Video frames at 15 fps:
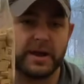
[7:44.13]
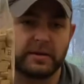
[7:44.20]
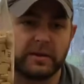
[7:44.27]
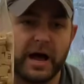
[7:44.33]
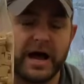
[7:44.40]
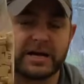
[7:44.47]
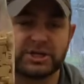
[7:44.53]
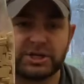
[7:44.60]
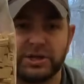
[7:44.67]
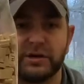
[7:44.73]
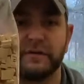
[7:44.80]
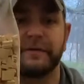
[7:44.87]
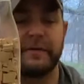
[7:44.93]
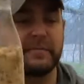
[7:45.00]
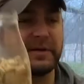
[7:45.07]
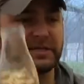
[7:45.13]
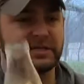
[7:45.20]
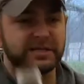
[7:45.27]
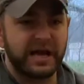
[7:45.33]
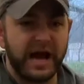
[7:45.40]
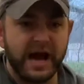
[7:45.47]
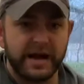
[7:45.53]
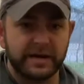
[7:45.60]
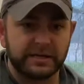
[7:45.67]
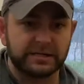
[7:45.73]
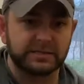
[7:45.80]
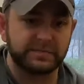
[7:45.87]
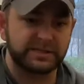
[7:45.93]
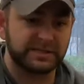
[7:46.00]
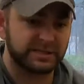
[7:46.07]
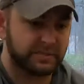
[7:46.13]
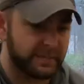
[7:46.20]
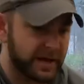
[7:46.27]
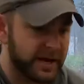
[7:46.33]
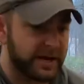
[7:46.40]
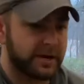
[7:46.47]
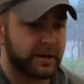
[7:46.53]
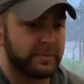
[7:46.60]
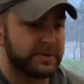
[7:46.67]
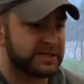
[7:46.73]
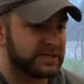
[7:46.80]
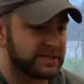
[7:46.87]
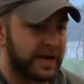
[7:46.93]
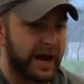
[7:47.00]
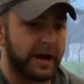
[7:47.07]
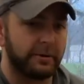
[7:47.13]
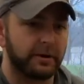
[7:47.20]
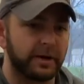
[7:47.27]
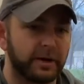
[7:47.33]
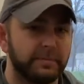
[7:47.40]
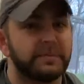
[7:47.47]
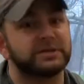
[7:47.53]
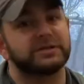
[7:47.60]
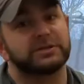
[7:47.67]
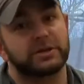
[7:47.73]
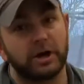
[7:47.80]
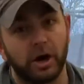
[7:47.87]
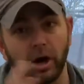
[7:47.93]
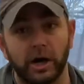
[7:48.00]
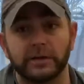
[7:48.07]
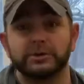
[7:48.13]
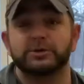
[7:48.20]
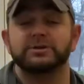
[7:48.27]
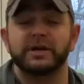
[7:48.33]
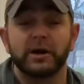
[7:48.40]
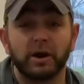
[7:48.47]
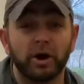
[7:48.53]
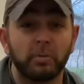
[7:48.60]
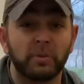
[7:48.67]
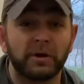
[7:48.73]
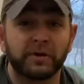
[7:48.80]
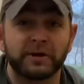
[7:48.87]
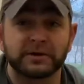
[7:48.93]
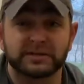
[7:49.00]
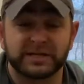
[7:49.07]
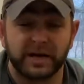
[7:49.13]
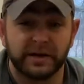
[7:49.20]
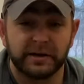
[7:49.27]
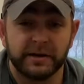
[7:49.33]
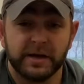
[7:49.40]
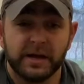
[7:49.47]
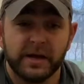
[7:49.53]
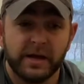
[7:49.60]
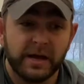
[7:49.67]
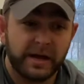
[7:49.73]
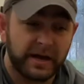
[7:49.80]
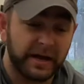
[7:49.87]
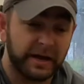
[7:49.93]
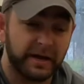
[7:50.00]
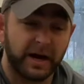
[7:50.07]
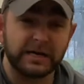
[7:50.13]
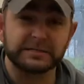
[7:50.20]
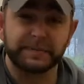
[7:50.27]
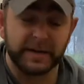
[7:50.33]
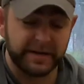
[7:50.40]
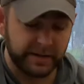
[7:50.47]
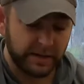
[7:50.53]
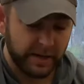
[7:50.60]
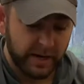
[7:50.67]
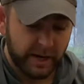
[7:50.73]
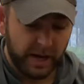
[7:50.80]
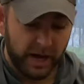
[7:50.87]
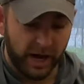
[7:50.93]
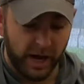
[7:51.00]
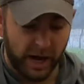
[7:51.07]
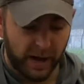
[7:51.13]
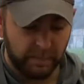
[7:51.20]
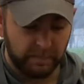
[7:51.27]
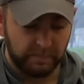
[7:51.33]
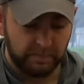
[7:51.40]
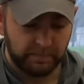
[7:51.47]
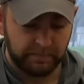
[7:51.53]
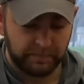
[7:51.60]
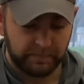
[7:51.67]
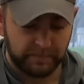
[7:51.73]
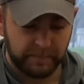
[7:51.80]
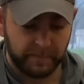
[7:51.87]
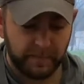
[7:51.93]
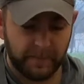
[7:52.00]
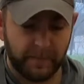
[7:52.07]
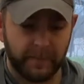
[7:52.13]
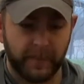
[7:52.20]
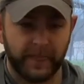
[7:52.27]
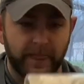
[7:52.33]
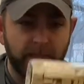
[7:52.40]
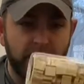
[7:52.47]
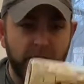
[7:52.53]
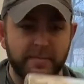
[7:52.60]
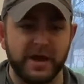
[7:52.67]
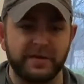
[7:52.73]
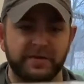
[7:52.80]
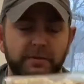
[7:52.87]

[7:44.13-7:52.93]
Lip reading: last year for Mrs. Haddocks, Mrs. Baker, Mrs. Eyrig, and Mrs. Gons, who's at home with her son and husband. I made them